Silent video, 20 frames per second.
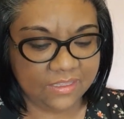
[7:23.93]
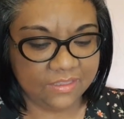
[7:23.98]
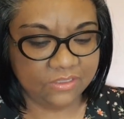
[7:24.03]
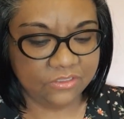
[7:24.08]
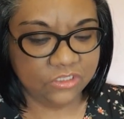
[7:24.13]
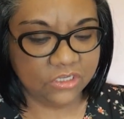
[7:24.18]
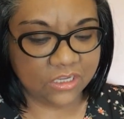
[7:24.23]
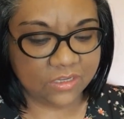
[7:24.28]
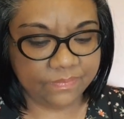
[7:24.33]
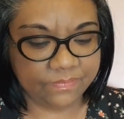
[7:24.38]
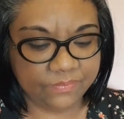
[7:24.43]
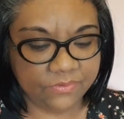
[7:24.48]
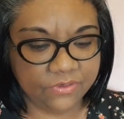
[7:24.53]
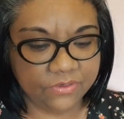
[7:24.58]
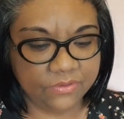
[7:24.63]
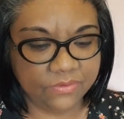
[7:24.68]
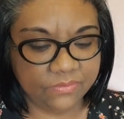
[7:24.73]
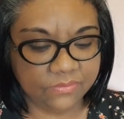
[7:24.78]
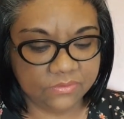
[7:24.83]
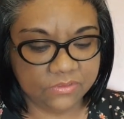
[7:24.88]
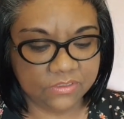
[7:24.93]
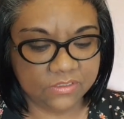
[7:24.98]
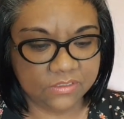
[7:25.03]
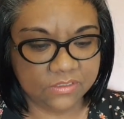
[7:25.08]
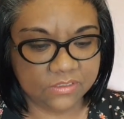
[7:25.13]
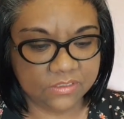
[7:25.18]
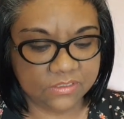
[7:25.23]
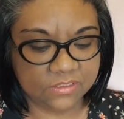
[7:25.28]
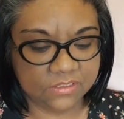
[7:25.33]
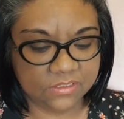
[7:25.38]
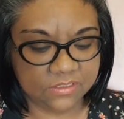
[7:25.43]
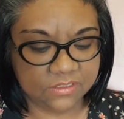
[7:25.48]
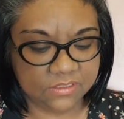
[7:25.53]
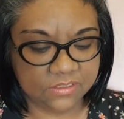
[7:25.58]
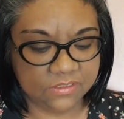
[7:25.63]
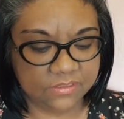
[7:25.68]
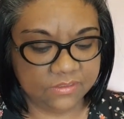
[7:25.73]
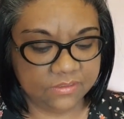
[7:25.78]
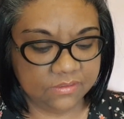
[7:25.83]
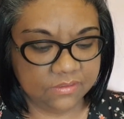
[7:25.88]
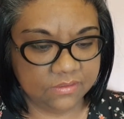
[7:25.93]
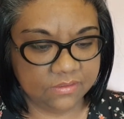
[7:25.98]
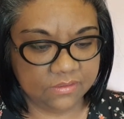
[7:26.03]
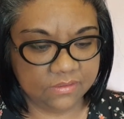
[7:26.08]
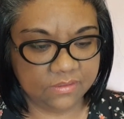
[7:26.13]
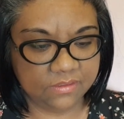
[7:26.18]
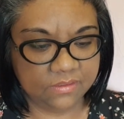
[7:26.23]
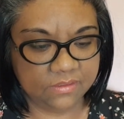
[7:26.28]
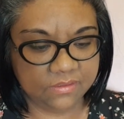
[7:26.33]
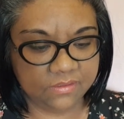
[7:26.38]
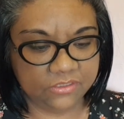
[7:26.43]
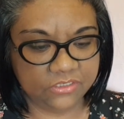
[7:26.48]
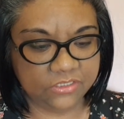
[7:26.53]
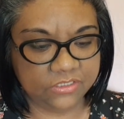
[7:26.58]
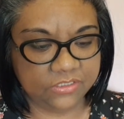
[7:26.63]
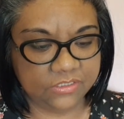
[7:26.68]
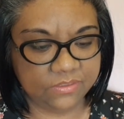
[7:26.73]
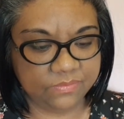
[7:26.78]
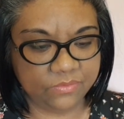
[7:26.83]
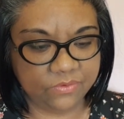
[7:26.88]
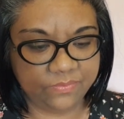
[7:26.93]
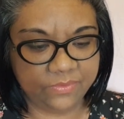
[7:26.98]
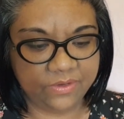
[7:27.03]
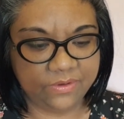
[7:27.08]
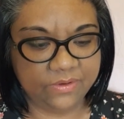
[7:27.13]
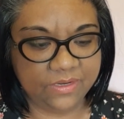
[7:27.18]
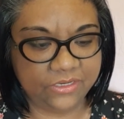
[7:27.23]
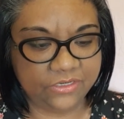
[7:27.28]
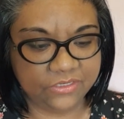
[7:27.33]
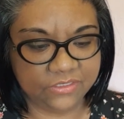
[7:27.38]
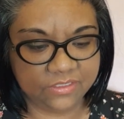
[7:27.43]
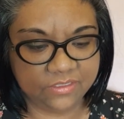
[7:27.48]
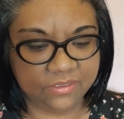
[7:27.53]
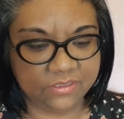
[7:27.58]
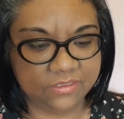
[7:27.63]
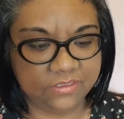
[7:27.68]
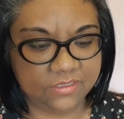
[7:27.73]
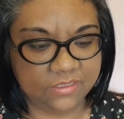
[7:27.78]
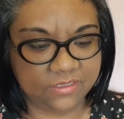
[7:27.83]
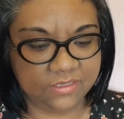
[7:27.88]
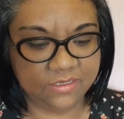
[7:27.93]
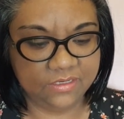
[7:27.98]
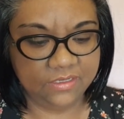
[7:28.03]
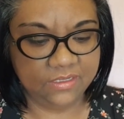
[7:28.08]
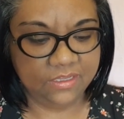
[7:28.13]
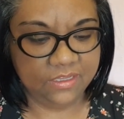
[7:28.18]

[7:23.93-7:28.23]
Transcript: The top notes, just a moment, I just lost it.